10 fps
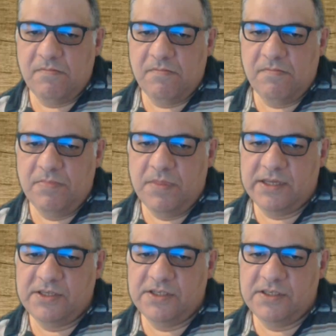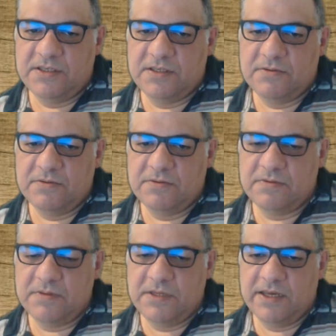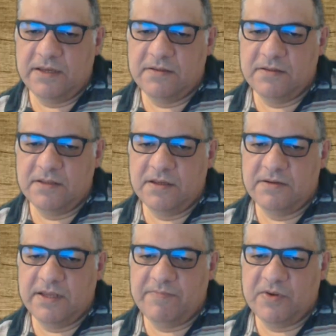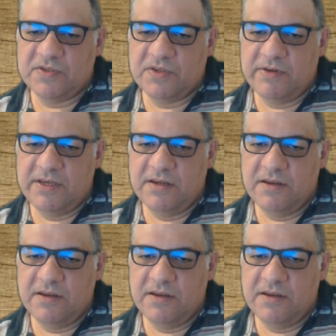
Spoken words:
Knight g6. Oh, yeah. No, that blocks the queen.